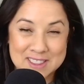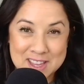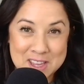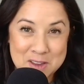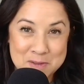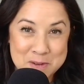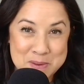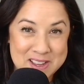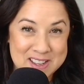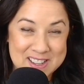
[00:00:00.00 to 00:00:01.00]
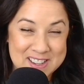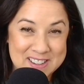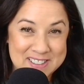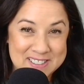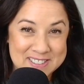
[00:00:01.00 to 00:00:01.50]
Thank you for being
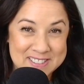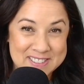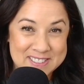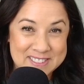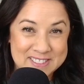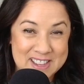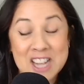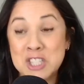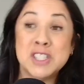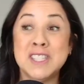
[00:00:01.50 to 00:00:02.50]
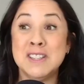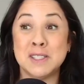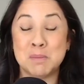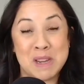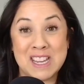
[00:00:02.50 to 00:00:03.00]
here. I just did a
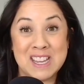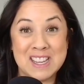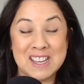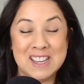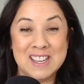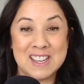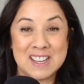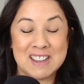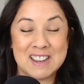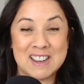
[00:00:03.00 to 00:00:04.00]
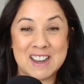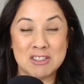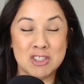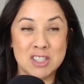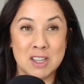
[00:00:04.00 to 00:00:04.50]
speaking gig,
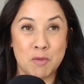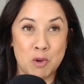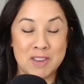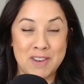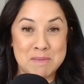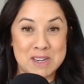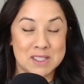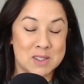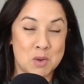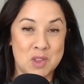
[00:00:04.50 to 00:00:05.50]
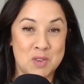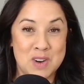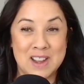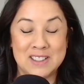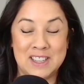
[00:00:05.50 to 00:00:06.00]
actually like 45 minutes north of
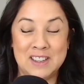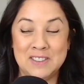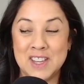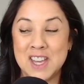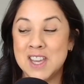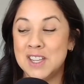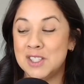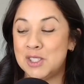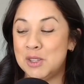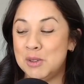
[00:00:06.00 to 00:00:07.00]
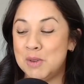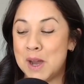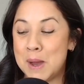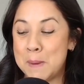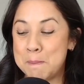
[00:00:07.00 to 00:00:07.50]
where I live, to
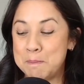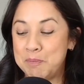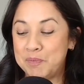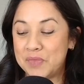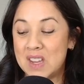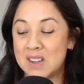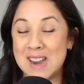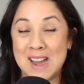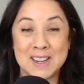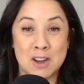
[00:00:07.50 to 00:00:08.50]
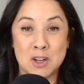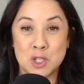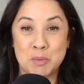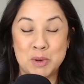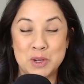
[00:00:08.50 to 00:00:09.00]
9
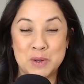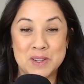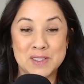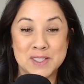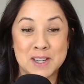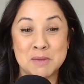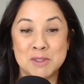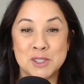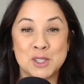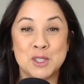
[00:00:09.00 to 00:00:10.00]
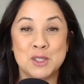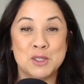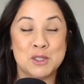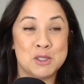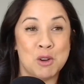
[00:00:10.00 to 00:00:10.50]
entrepreneurs, and it was
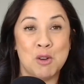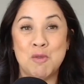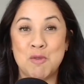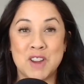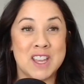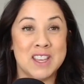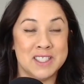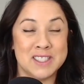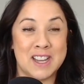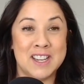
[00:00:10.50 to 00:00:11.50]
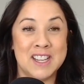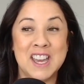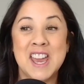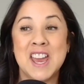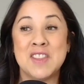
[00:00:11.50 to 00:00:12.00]
so freaking exciting.
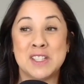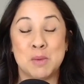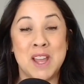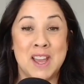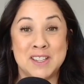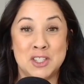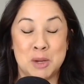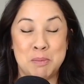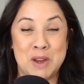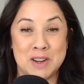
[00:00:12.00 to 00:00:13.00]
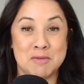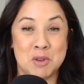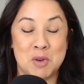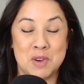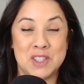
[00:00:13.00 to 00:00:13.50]
And that's why I had to jump on and
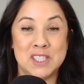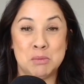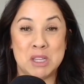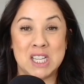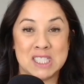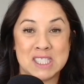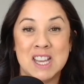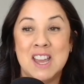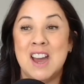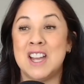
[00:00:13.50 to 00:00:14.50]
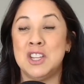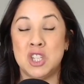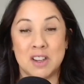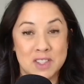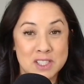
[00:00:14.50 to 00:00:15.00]
record this, because I
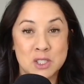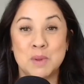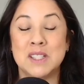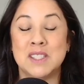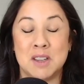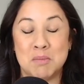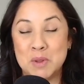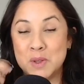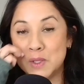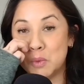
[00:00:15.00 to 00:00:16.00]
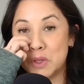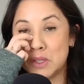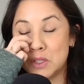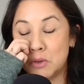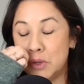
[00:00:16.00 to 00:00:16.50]
shared these 2 examples with
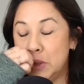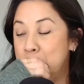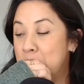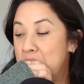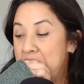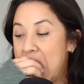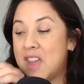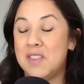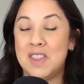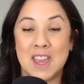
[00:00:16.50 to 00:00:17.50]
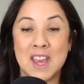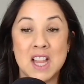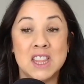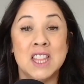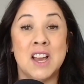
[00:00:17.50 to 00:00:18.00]
this group and they
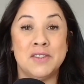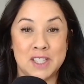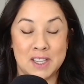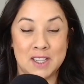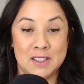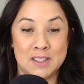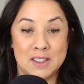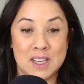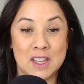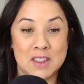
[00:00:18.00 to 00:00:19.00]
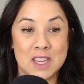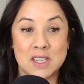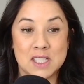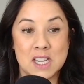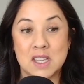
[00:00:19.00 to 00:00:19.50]
loved it. They
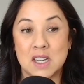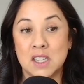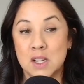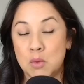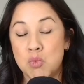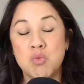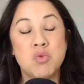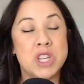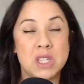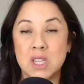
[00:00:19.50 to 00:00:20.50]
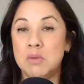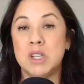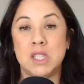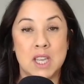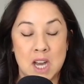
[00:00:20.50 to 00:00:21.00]
said that it like really,
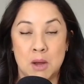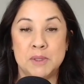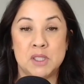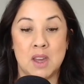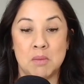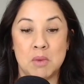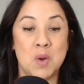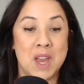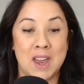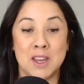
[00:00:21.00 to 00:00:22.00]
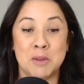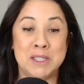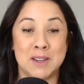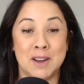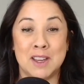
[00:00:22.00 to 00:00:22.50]
really helped them. Okay, I could be
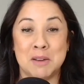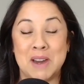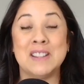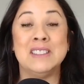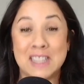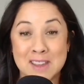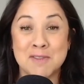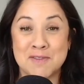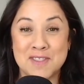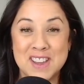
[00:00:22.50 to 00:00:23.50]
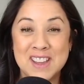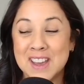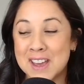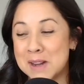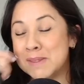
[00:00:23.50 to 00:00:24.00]
talking about a leaf
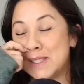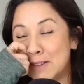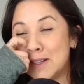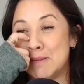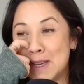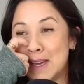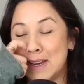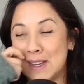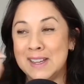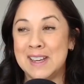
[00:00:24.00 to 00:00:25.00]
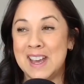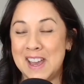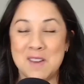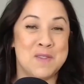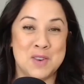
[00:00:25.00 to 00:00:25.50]
and I'm still gonna be getting
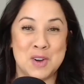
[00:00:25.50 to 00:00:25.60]
hateful